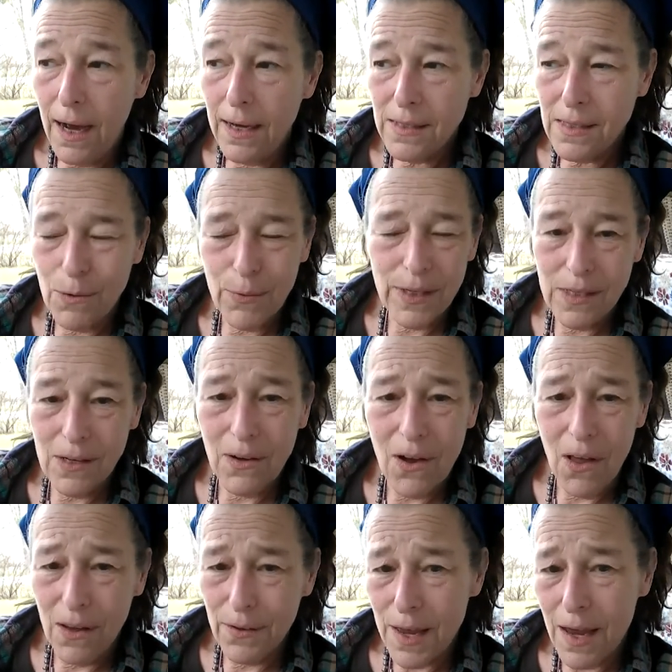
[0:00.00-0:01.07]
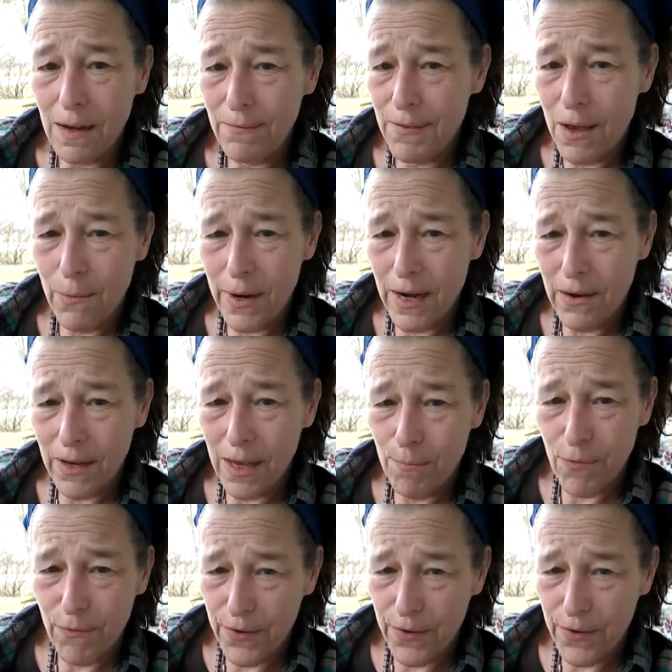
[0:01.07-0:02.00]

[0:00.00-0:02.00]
So we still call it that, even though we don't keep the